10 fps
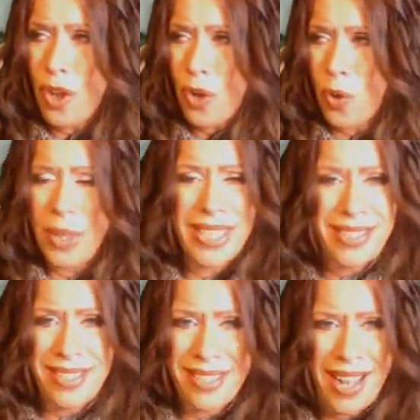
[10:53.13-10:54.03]
According to
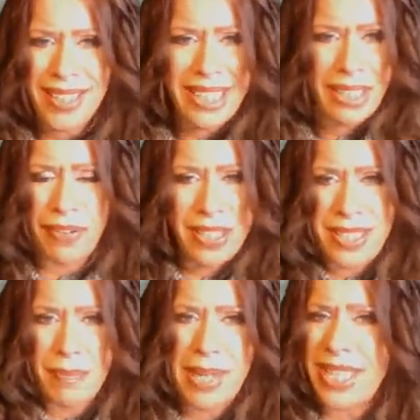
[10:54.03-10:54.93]
Scott, they've
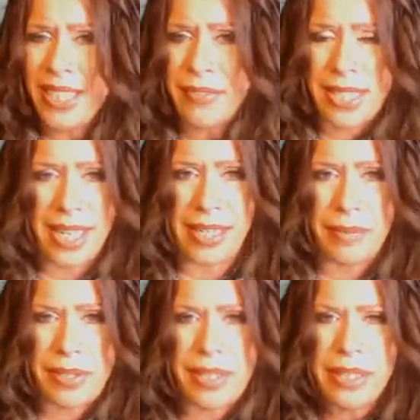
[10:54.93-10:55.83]
hunted many of
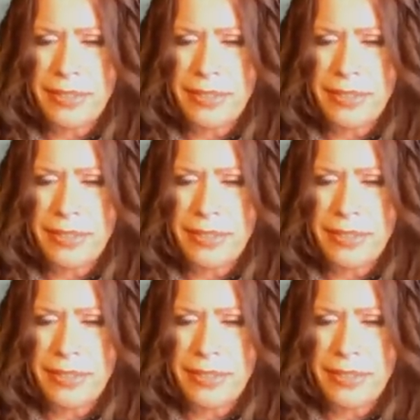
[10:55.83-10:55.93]
times.